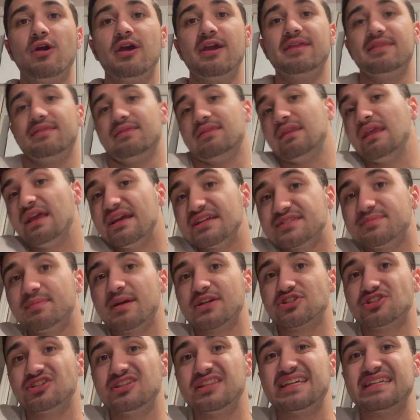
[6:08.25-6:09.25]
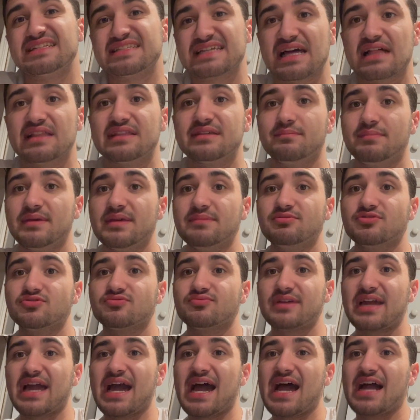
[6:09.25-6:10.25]
and especially the Italian people's
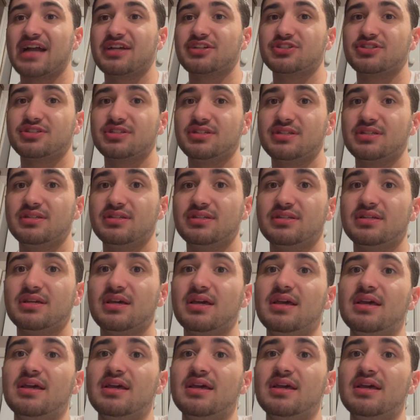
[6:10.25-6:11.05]
reaction.